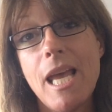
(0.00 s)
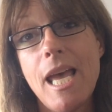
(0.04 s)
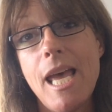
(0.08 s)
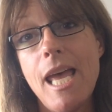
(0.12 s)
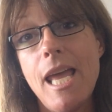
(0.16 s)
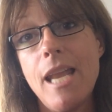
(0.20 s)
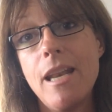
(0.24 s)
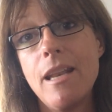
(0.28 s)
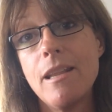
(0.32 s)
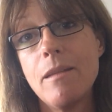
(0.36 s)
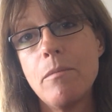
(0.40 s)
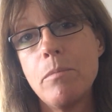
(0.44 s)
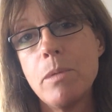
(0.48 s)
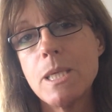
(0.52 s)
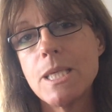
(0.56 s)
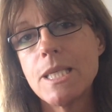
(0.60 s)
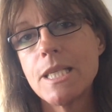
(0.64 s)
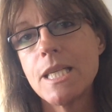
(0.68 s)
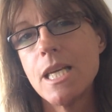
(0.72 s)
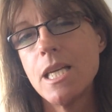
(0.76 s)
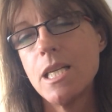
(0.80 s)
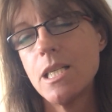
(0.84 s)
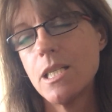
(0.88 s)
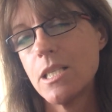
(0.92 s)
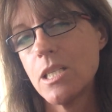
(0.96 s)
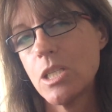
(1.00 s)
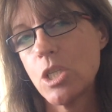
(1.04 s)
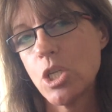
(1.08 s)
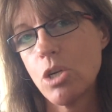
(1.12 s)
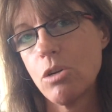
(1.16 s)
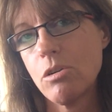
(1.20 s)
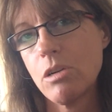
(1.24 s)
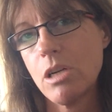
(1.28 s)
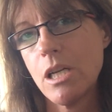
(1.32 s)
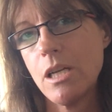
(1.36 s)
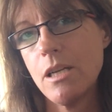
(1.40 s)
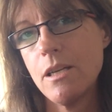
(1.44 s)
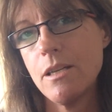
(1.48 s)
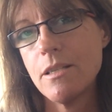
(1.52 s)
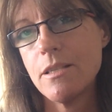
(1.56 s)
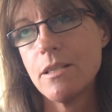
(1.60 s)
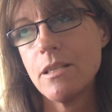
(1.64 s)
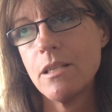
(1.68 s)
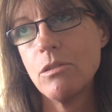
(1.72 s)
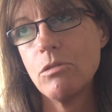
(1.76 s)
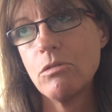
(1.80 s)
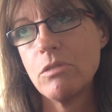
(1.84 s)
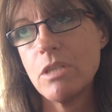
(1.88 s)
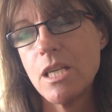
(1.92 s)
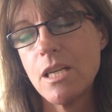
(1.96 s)
in, the biscuits, the chocolates, the
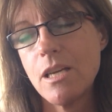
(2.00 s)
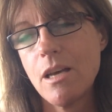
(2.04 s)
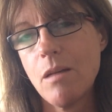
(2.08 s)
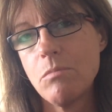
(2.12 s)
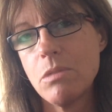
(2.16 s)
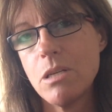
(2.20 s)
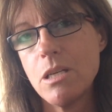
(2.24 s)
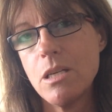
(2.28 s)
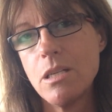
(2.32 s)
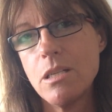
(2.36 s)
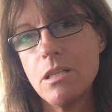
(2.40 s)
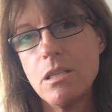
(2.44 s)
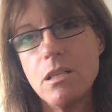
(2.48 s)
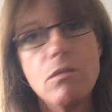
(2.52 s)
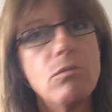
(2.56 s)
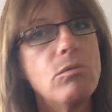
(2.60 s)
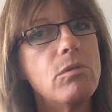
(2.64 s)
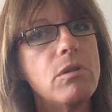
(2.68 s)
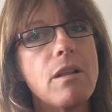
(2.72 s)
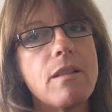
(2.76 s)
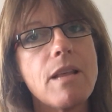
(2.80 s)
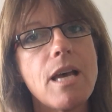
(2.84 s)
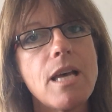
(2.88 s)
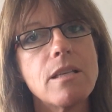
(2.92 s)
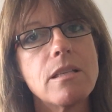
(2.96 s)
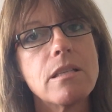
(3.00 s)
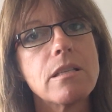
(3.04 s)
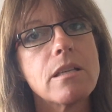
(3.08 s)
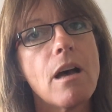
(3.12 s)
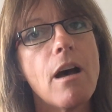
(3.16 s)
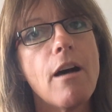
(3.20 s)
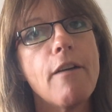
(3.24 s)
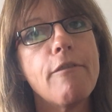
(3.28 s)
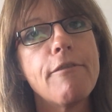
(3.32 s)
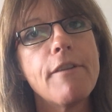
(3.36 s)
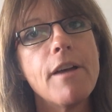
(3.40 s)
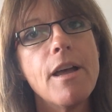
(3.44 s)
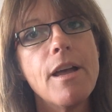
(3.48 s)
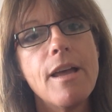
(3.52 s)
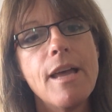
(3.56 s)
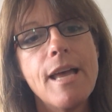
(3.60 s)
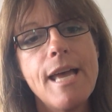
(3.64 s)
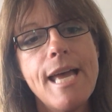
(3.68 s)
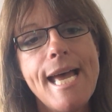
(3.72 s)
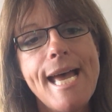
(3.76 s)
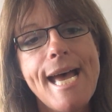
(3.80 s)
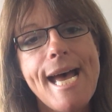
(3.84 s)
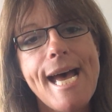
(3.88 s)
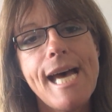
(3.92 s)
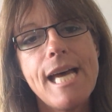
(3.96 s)
naughty cupboard, all of that stuff.
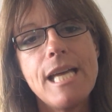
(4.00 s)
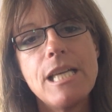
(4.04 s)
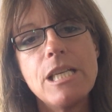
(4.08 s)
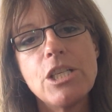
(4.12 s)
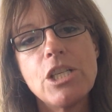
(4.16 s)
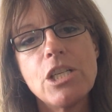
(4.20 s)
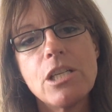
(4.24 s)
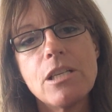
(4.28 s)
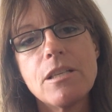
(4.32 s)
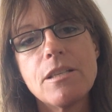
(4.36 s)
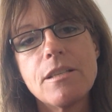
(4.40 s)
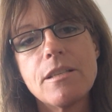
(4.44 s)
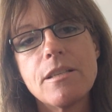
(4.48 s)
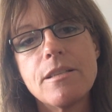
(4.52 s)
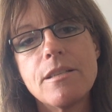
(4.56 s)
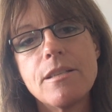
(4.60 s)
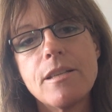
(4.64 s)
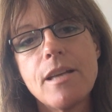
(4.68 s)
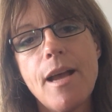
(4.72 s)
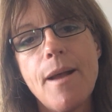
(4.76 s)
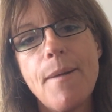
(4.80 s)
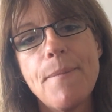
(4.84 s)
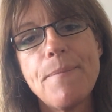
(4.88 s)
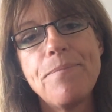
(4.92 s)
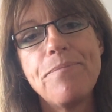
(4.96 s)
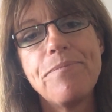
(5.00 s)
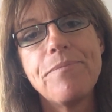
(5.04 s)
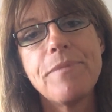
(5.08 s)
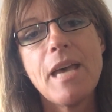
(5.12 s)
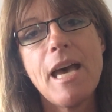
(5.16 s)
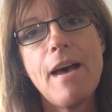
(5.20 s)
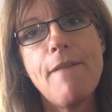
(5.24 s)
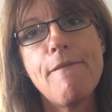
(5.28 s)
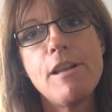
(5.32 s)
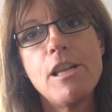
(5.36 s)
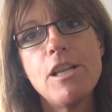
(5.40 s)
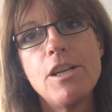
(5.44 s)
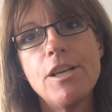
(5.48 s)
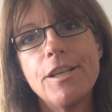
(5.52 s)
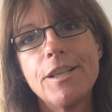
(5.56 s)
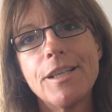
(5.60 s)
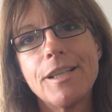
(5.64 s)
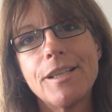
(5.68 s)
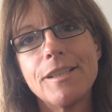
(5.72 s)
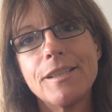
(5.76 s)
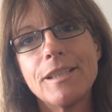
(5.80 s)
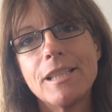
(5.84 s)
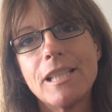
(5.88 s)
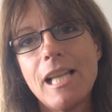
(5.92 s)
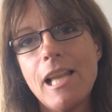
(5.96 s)
And just have a
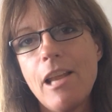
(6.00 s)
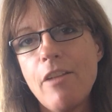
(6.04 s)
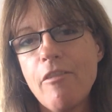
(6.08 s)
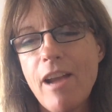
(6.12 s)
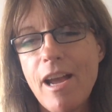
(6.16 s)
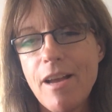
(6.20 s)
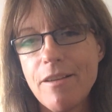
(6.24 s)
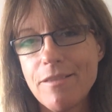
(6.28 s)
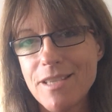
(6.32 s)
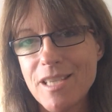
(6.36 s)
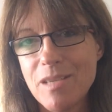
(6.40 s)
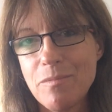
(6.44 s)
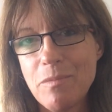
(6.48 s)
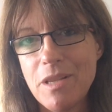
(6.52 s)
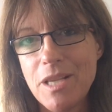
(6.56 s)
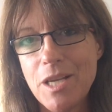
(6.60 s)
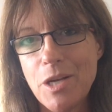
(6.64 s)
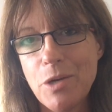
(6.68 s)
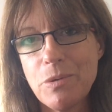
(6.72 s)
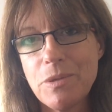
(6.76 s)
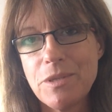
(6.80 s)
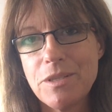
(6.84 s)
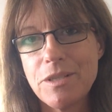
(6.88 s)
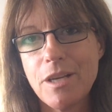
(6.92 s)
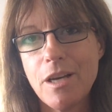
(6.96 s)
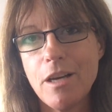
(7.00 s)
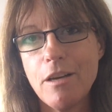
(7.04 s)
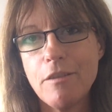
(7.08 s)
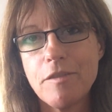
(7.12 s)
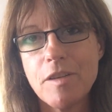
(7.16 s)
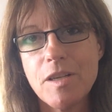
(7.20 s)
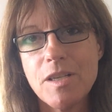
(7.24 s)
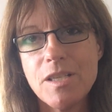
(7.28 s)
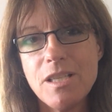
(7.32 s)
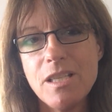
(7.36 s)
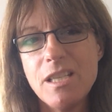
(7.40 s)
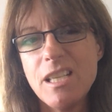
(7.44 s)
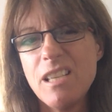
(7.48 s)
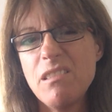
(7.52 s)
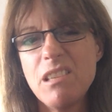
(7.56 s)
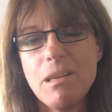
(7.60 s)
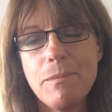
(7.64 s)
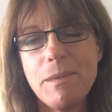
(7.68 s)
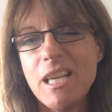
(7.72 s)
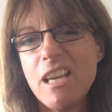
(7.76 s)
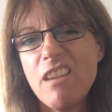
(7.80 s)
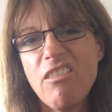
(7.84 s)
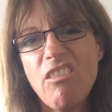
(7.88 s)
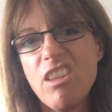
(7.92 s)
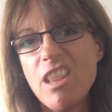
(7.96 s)
look, clear out some of the old stuff, because you don't want to
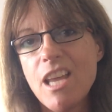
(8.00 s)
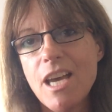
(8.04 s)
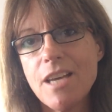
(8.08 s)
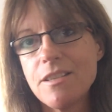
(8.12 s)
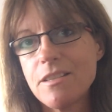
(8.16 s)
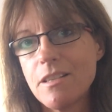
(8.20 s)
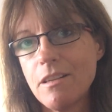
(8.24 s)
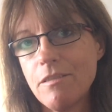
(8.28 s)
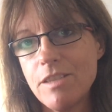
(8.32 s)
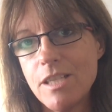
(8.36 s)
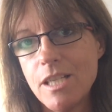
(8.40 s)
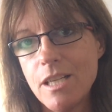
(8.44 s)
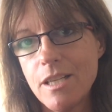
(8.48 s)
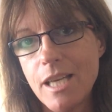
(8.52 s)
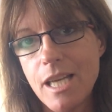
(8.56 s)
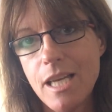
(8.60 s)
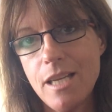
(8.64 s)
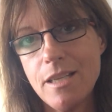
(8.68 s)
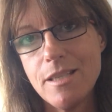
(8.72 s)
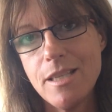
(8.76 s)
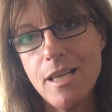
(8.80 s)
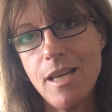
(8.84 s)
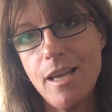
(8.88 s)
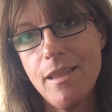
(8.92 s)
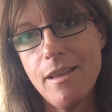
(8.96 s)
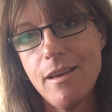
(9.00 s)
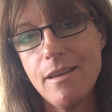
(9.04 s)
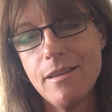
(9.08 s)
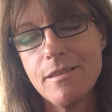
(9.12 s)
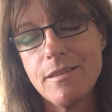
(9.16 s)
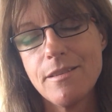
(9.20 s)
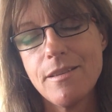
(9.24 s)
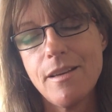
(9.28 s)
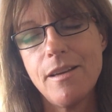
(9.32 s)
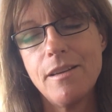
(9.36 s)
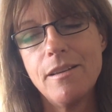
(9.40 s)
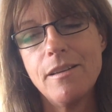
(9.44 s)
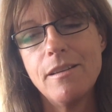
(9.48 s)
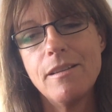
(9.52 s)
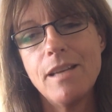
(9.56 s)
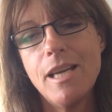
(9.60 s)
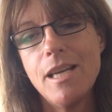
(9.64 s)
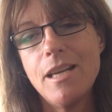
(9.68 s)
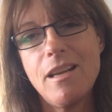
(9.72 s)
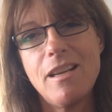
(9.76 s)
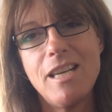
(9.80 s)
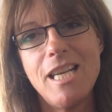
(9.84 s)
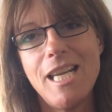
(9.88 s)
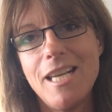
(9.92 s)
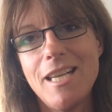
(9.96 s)
be giving that stuff to your kids either. So they
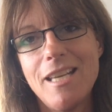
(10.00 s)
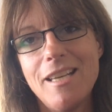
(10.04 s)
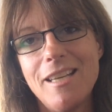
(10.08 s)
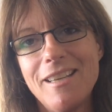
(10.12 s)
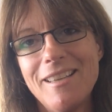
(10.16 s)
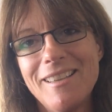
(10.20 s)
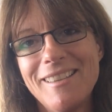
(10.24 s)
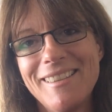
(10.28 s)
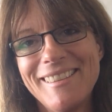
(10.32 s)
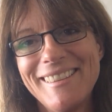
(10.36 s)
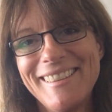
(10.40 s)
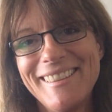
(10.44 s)
don't need it.